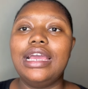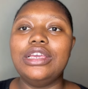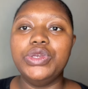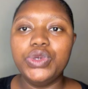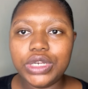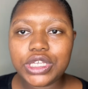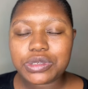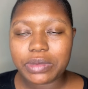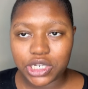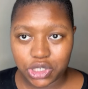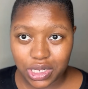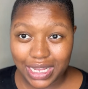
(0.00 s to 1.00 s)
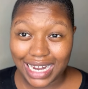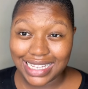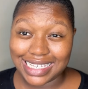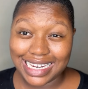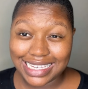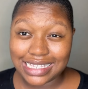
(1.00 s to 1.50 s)
you need to make sure that
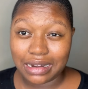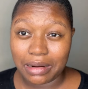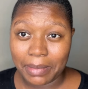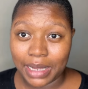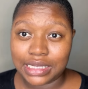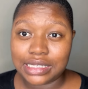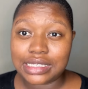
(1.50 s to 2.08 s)
it's less than a month. It